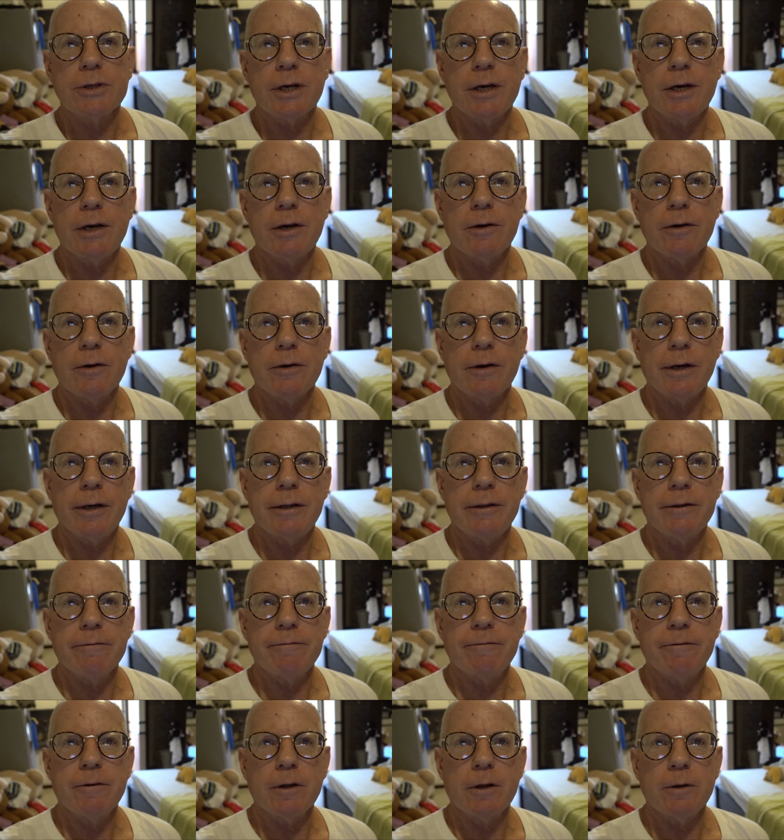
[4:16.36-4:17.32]
here in the
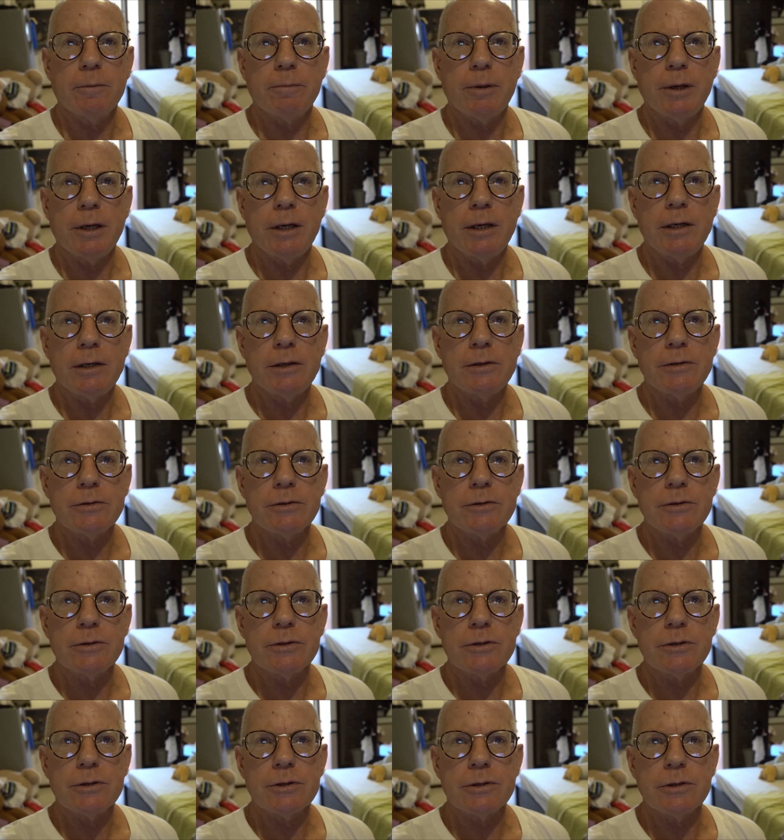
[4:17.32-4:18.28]

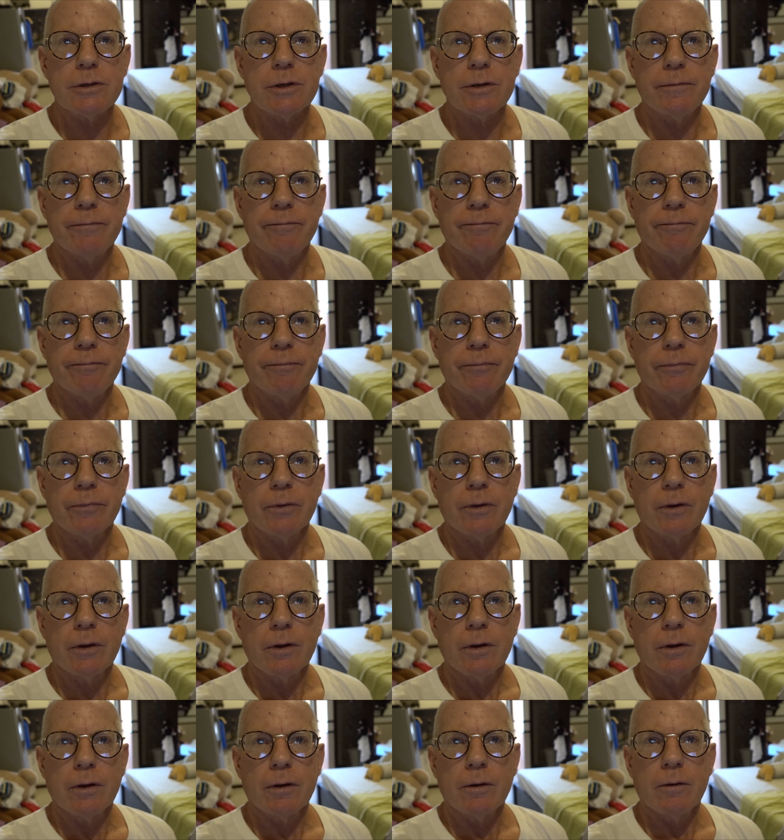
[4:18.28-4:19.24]
Philippines,
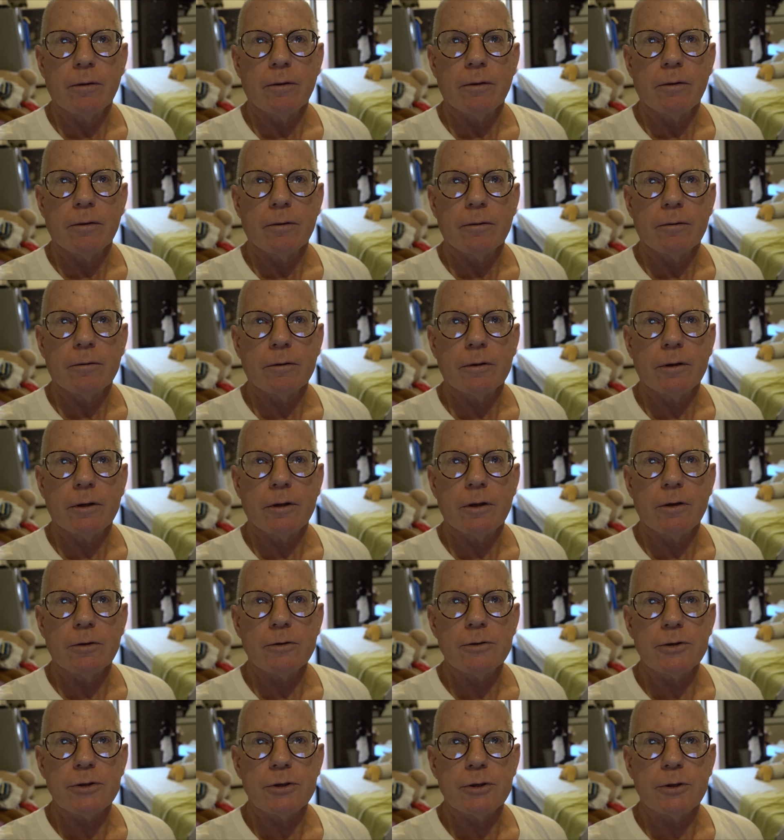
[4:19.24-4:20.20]

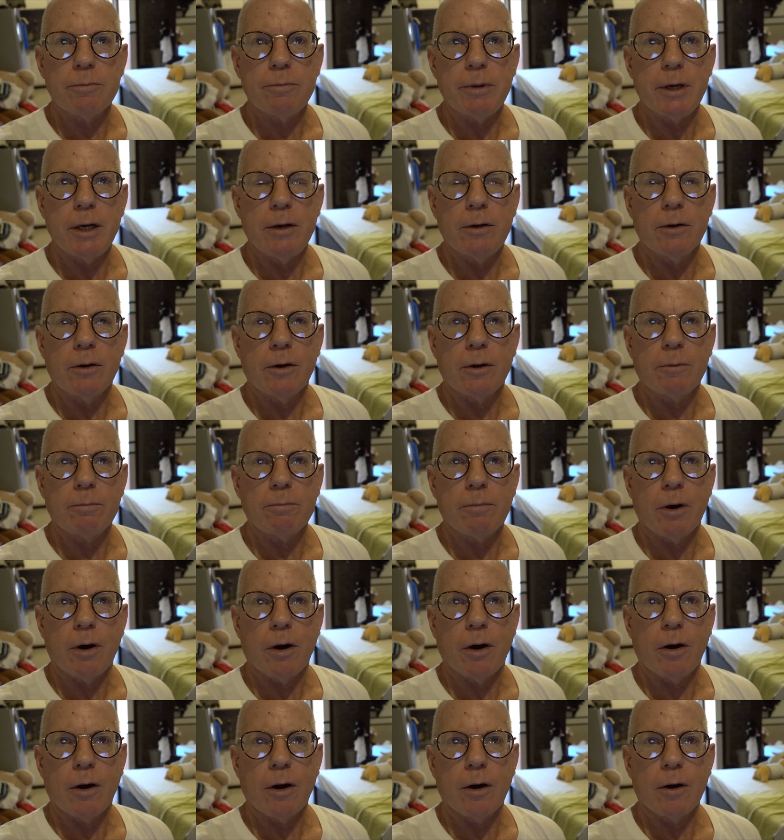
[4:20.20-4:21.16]
close to being on
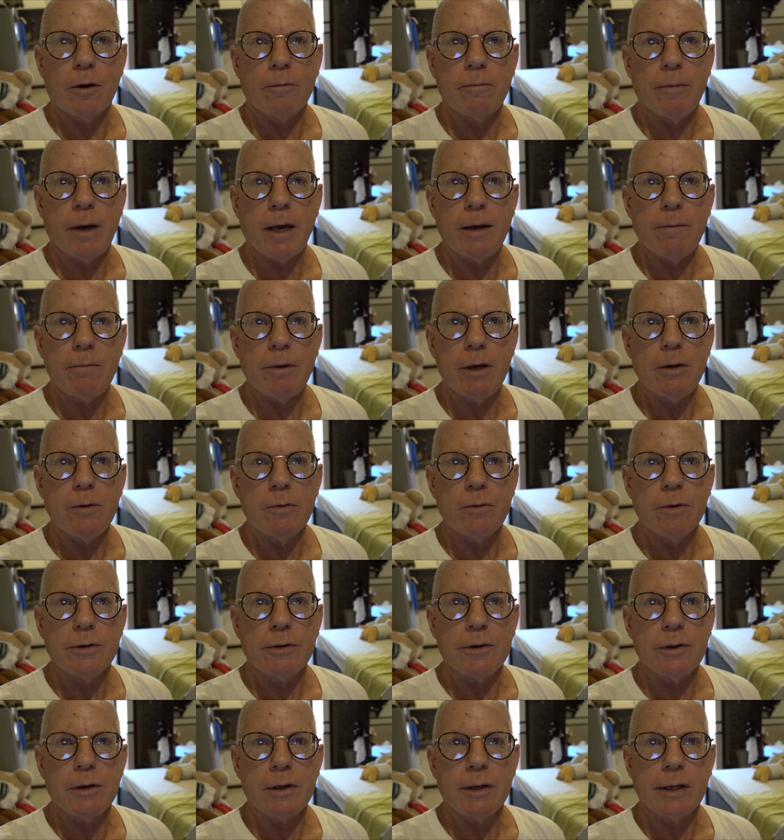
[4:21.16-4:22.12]
par maybe
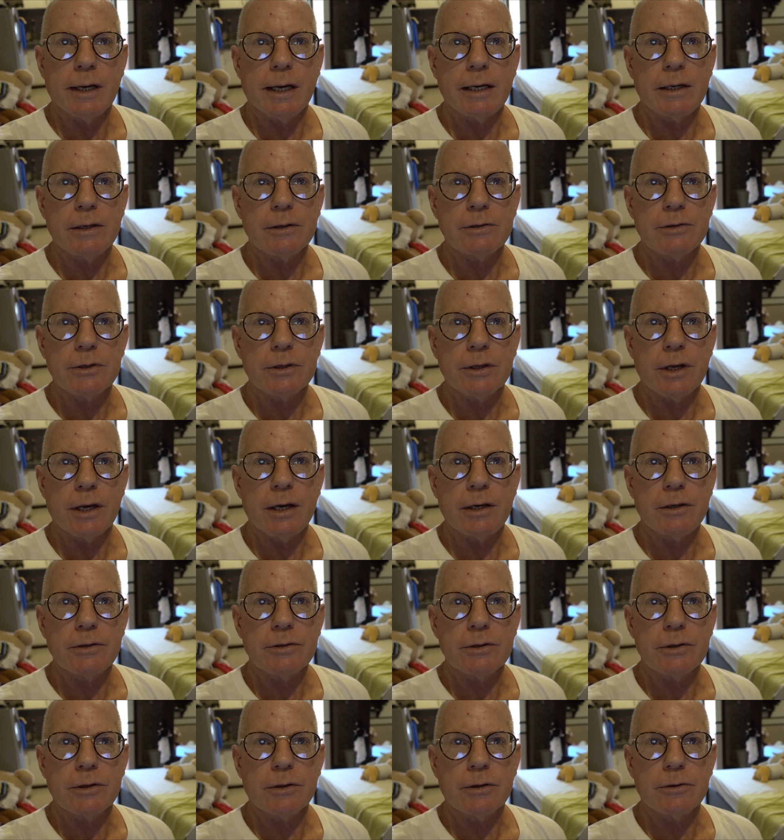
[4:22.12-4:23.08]
with the United
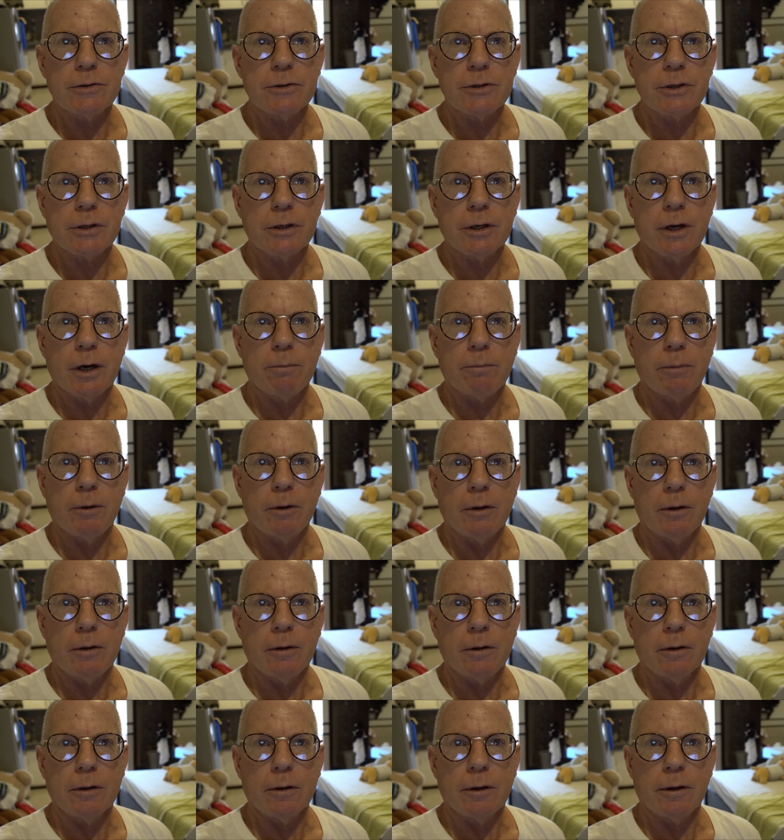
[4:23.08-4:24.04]
States. There's a
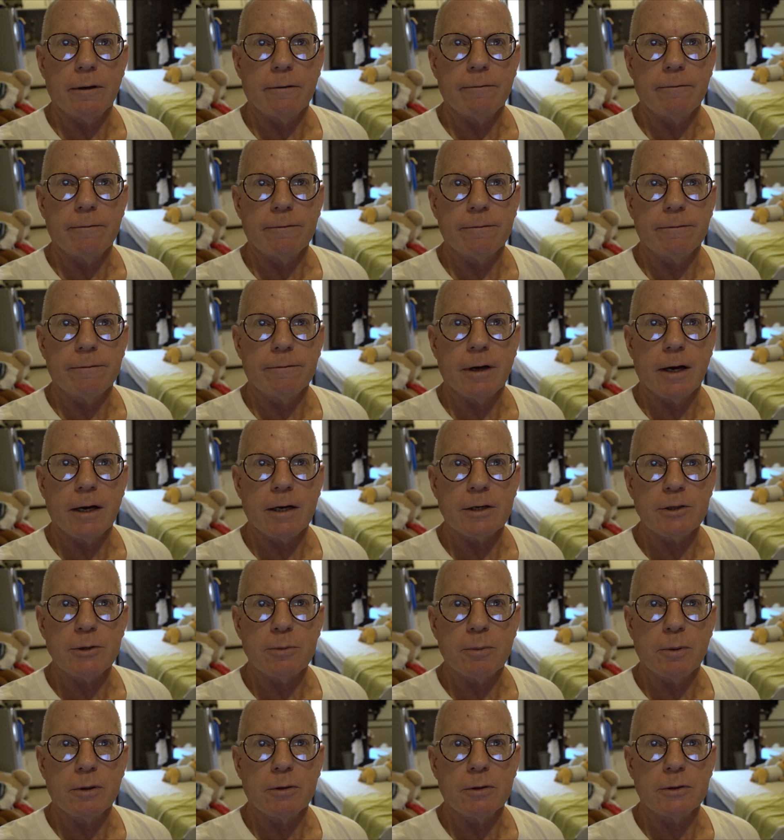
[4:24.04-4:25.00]
couple of
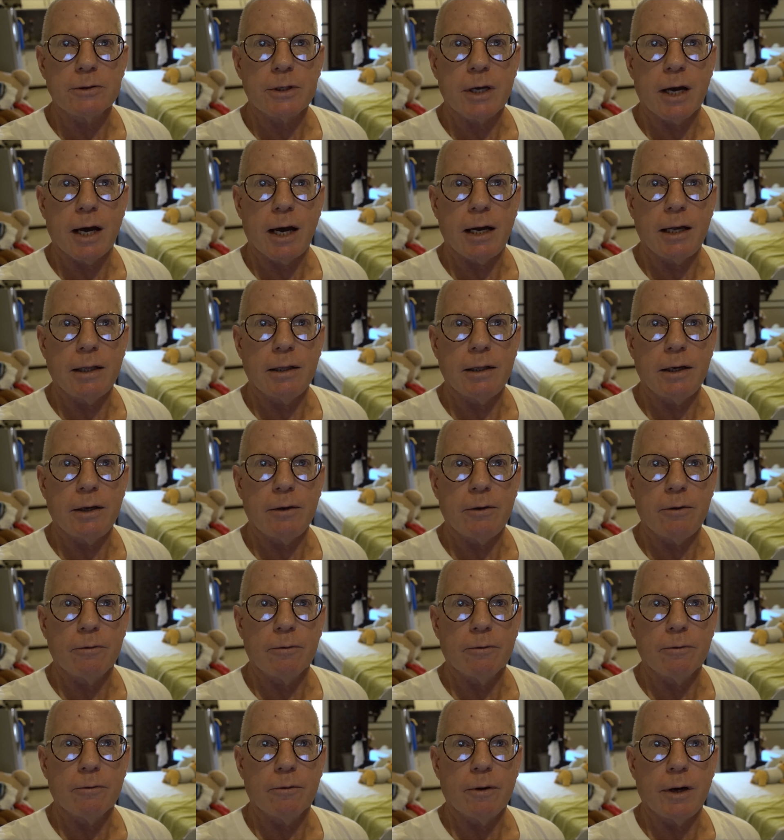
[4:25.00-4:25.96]
hospitals highly
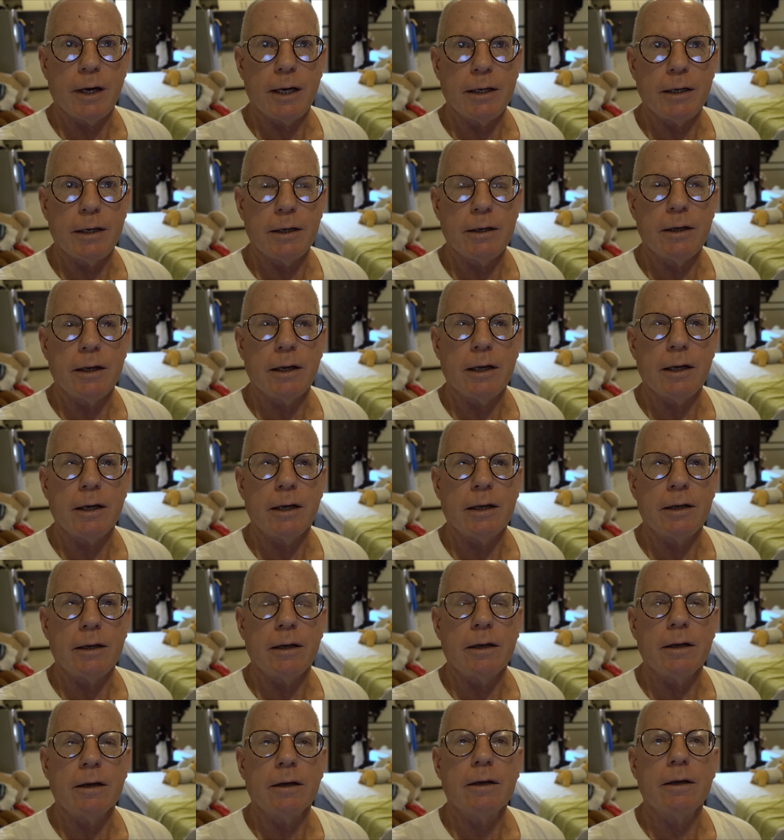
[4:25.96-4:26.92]
rated
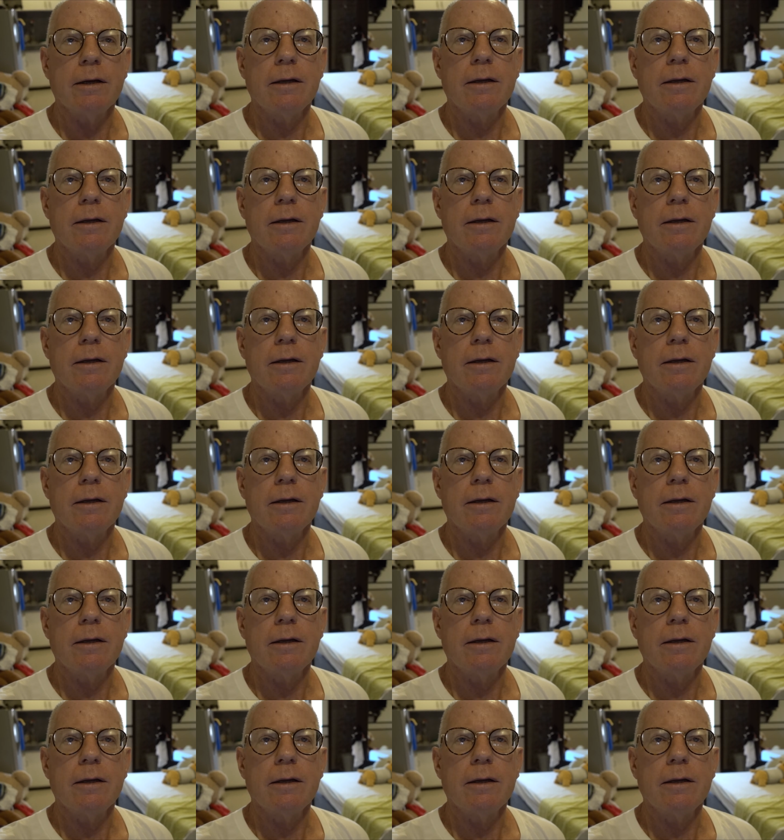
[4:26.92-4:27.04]
in